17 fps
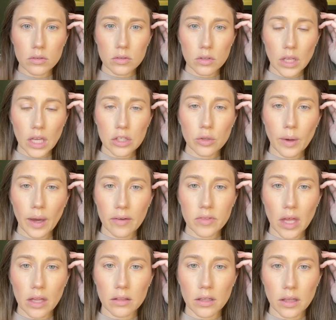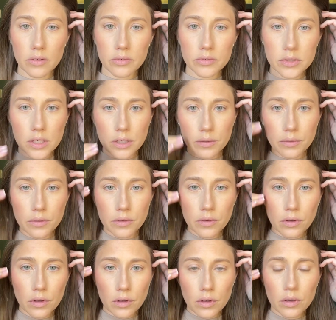and you have that lift.
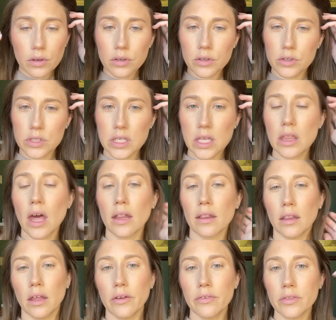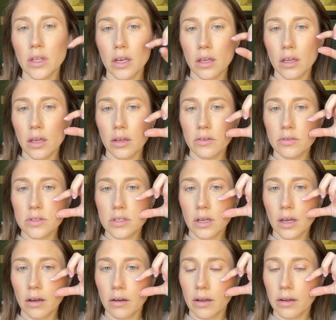See that lift that it gives?
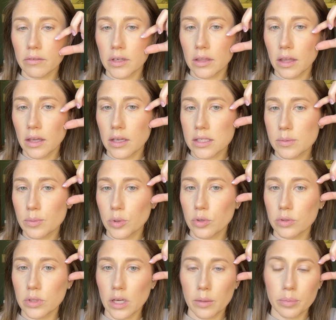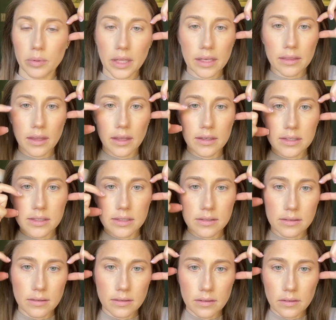How everything is pulled up like this?
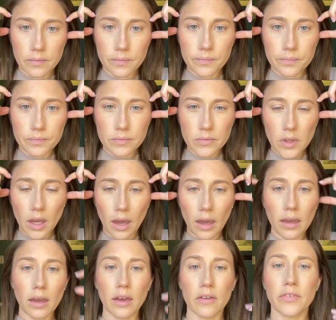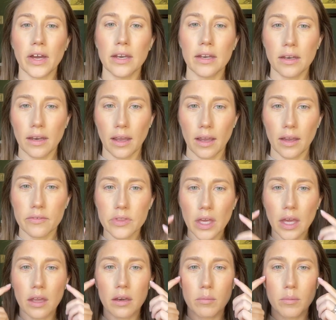Okay, if I didn't have
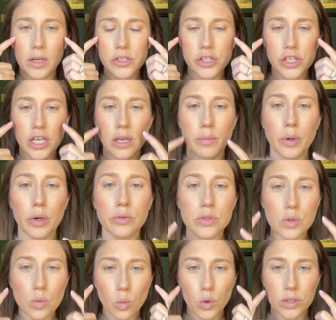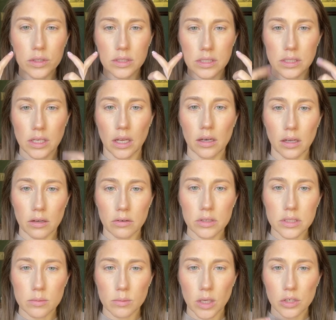that, my cheekbones wouldn't stand out
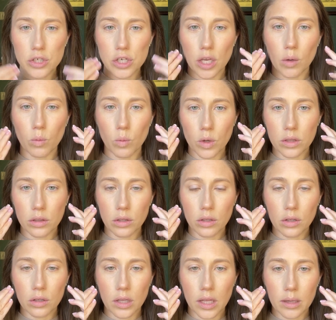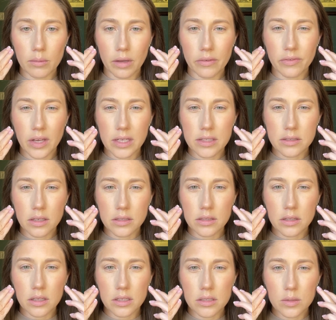as much. It wouldn't look like my face does
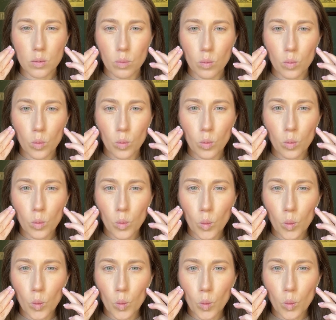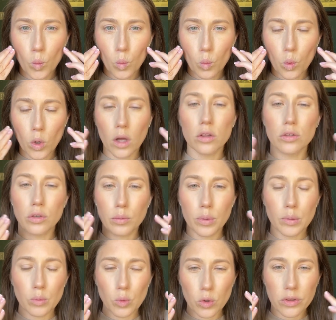this a little
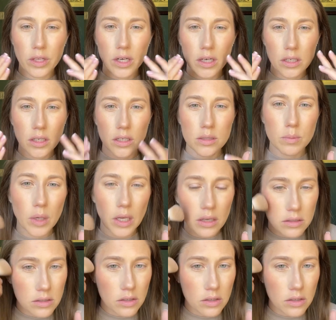bit more than it does because